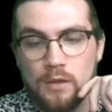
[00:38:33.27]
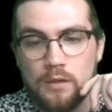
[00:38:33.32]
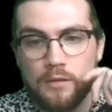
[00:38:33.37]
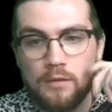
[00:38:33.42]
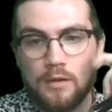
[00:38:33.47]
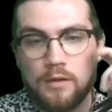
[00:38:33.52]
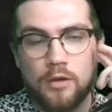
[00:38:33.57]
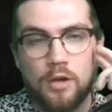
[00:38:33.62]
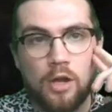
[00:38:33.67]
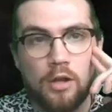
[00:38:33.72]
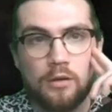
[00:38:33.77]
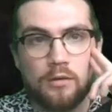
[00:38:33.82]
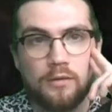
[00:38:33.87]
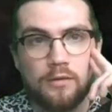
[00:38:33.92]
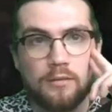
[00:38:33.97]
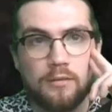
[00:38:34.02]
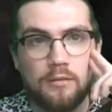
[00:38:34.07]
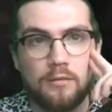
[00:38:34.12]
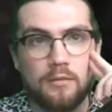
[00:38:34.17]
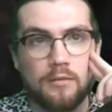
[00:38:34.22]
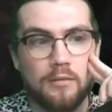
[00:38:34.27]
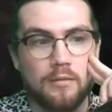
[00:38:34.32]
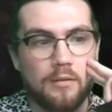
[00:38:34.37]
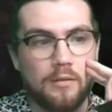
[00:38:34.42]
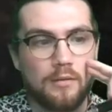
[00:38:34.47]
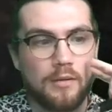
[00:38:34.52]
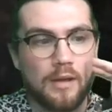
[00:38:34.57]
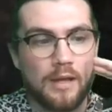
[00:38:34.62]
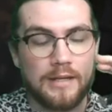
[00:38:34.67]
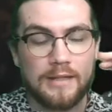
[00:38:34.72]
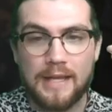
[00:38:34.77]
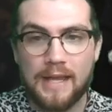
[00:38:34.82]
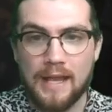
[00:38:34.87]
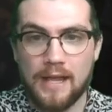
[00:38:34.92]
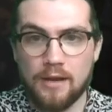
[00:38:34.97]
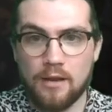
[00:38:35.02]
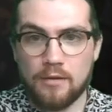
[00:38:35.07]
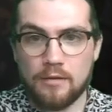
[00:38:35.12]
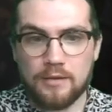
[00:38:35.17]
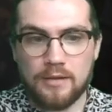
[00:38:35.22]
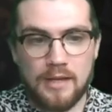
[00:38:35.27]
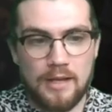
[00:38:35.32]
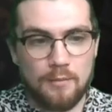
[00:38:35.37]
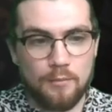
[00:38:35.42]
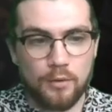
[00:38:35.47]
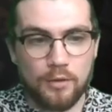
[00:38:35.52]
not a 10 out of 10,